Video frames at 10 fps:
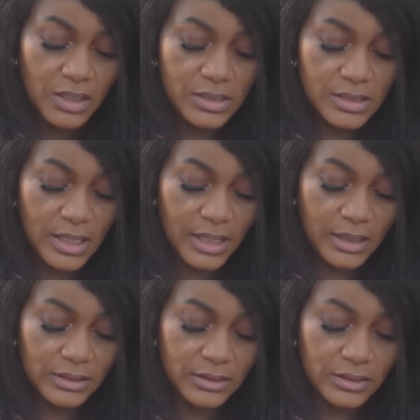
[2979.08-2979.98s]
He
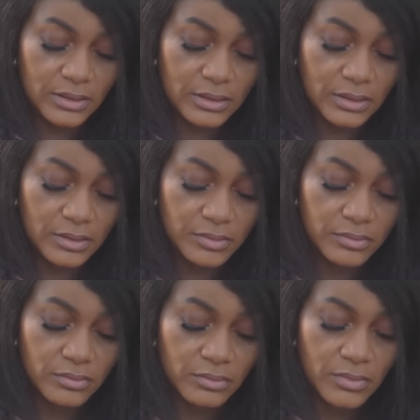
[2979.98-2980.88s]
said,
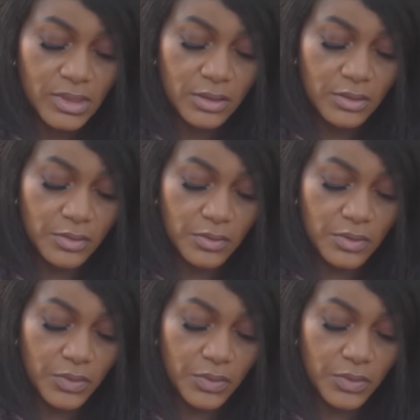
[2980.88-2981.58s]
though